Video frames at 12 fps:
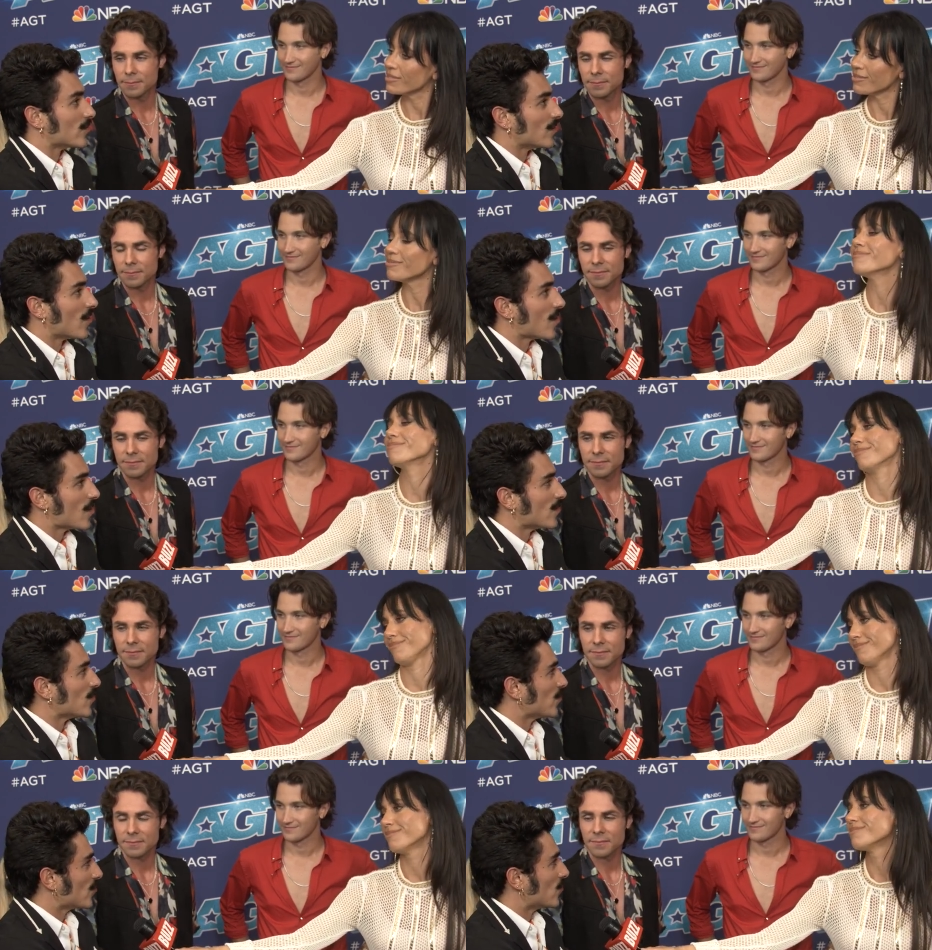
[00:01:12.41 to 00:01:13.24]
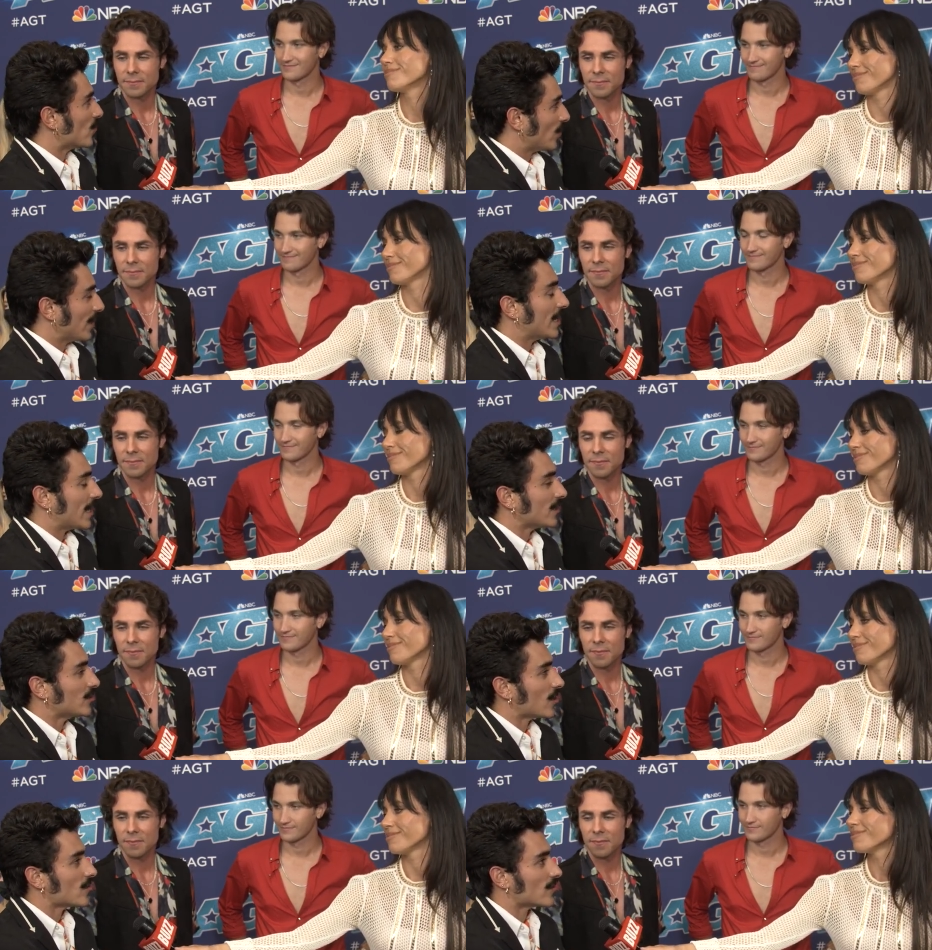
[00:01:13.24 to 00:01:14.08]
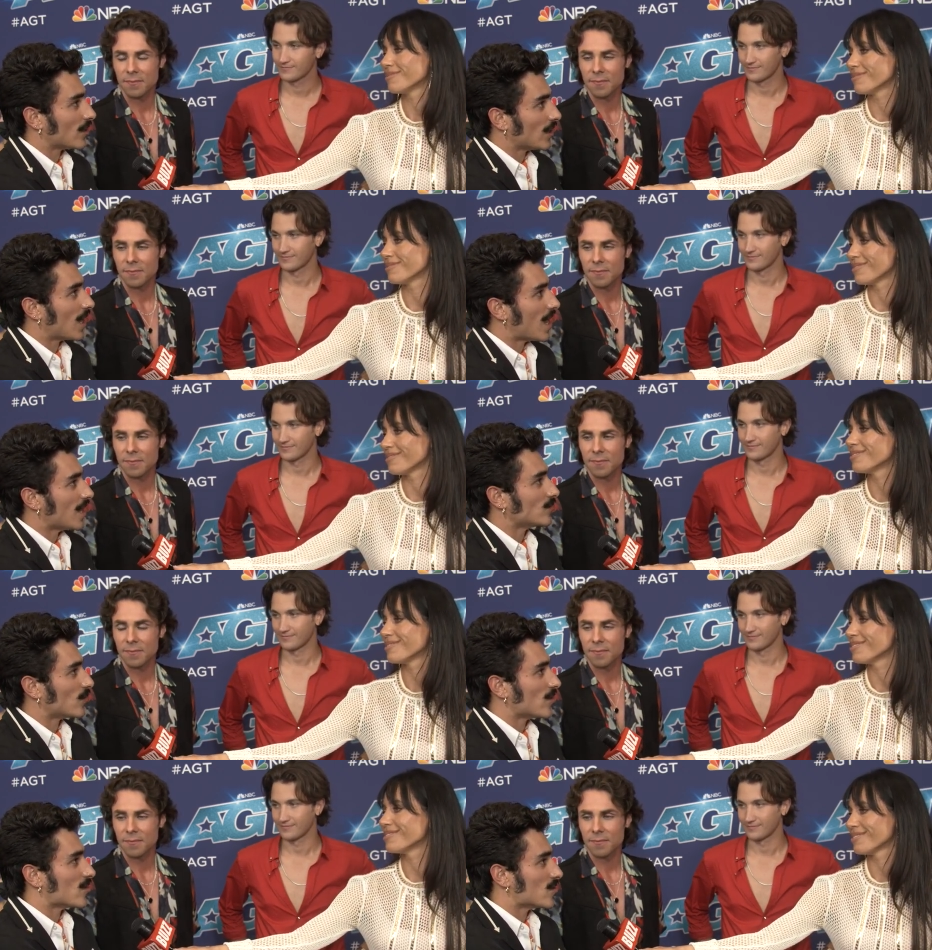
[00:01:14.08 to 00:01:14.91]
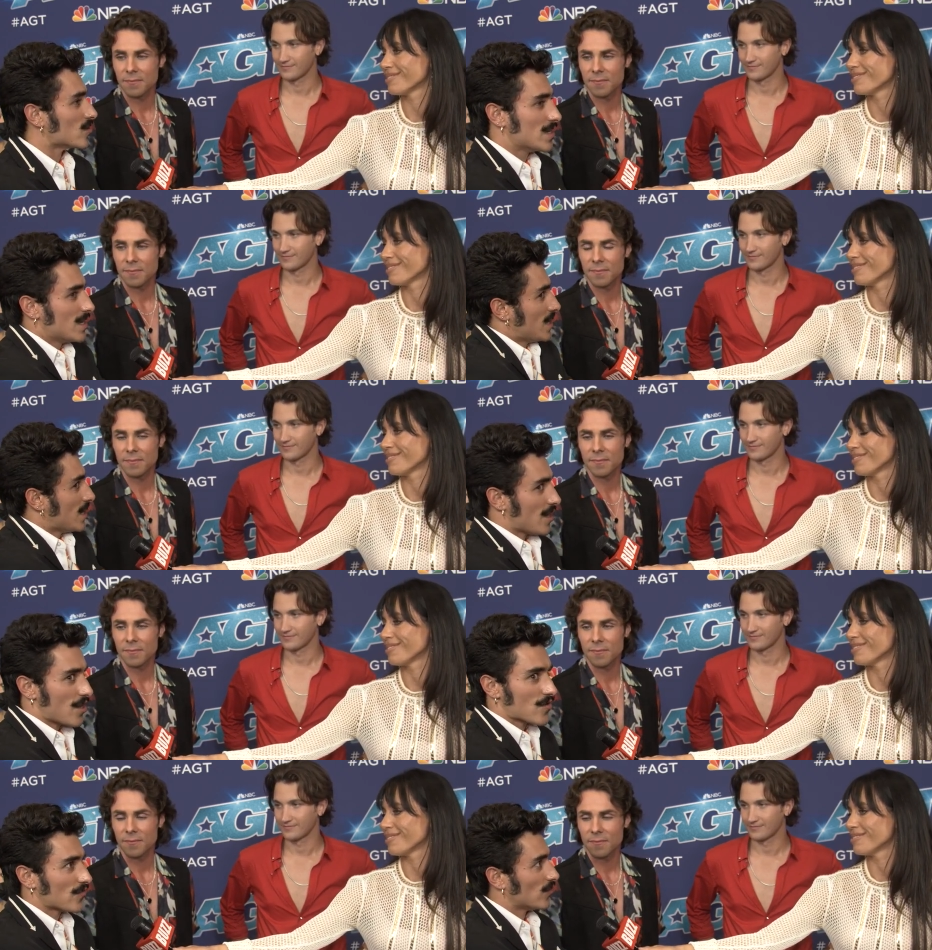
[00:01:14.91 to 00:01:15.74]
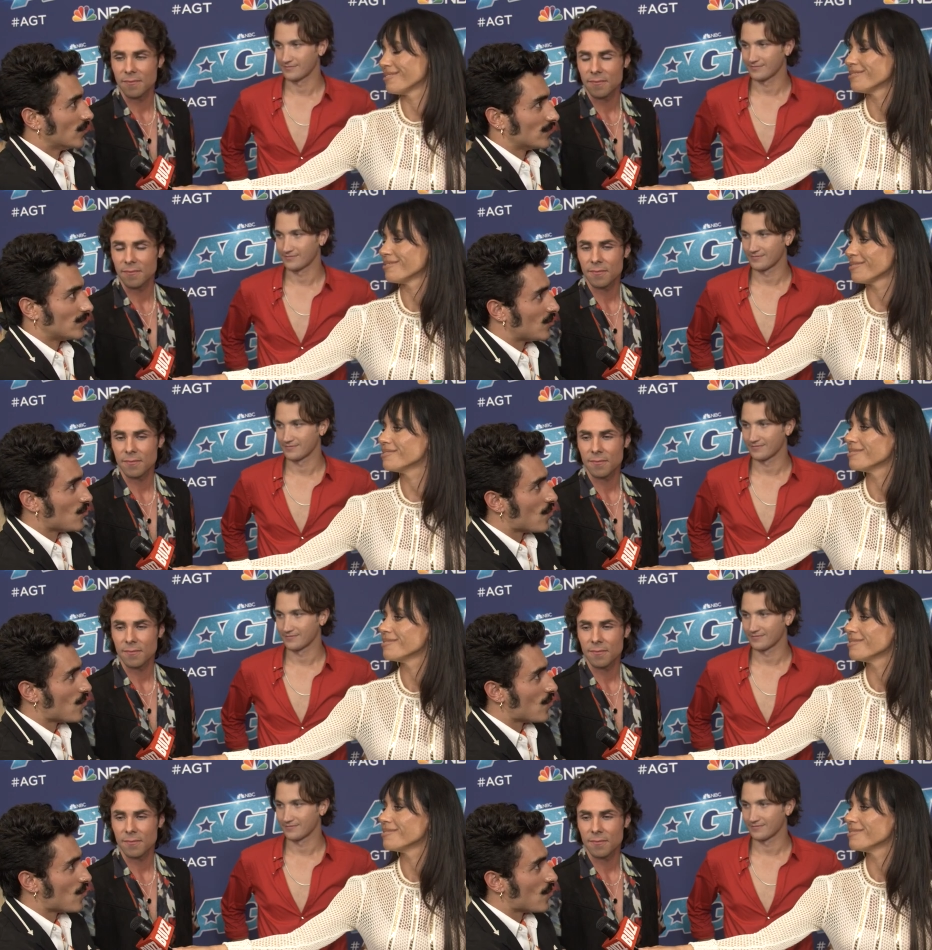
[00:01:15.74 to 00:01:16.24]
Speaker 1: You know, I mean, we lean on each other in a lot, and when you're here for two